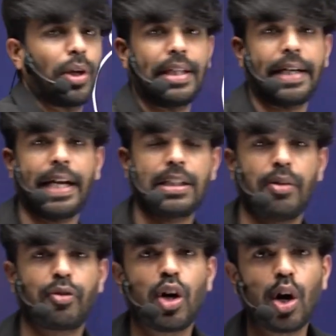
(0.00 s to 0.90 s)
in the case
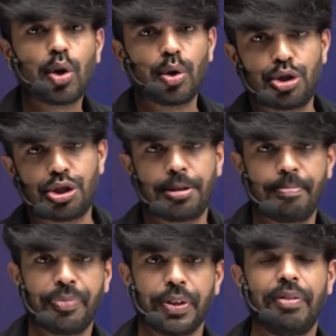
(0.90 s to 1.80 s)
of cockroach,
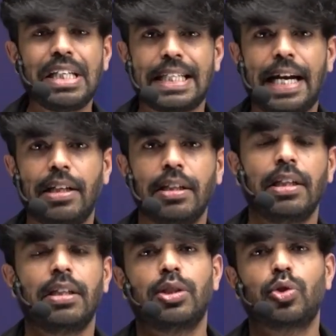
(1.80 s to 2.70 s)
we said,
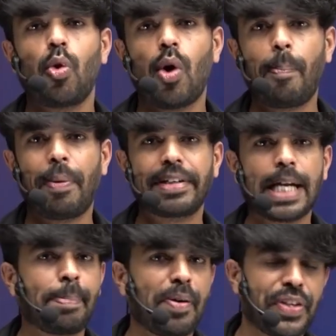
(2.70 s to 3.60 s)
so open
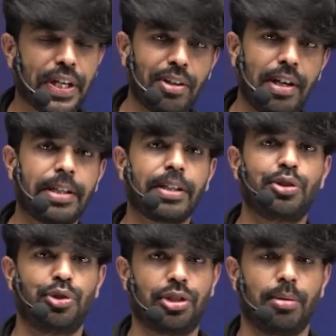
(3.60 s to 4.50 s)
type of circulatory
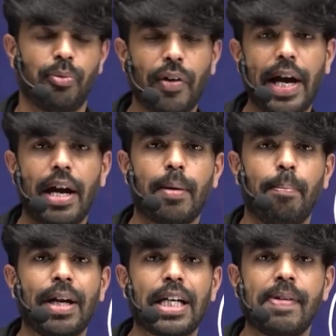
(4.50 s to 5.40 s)
system where
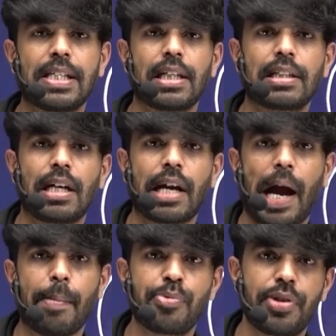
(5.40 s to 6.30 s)
blood vessels are
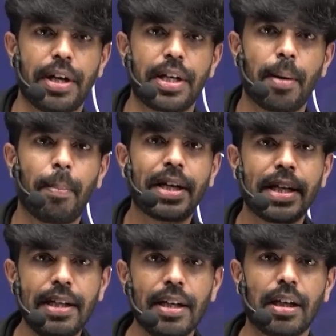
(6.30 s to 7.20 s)
absent, but
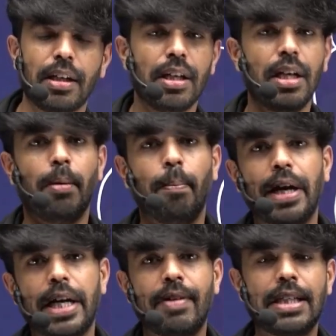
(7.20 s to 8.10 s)
here
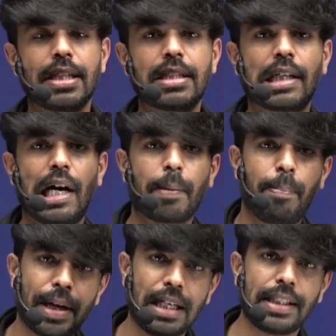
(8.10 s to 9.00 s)
blood vessels are
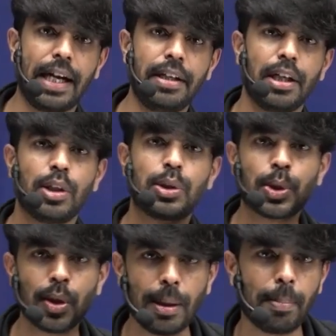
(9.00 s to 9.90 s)
present.
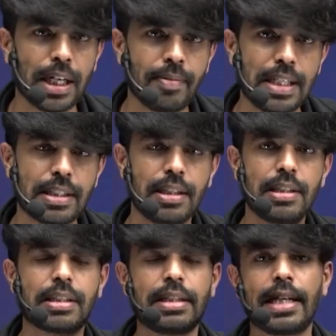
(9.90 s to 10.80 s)
Through the blood
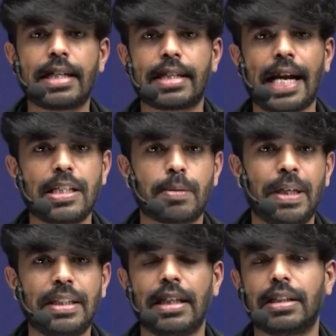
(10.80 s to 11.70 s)
vessels they
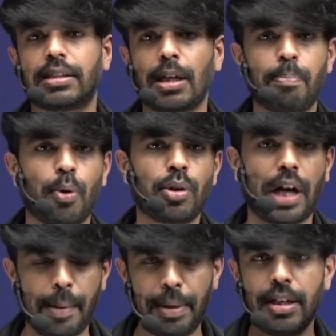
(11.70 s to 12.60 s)
transmit, they support,
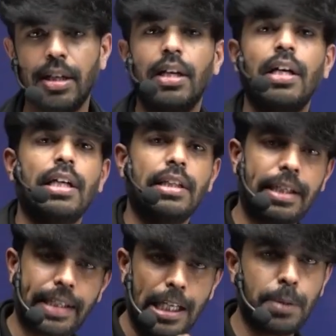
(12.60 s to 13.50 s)
they
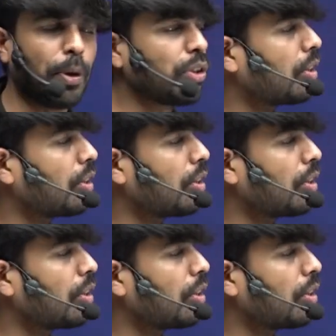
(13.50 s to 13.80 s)
transport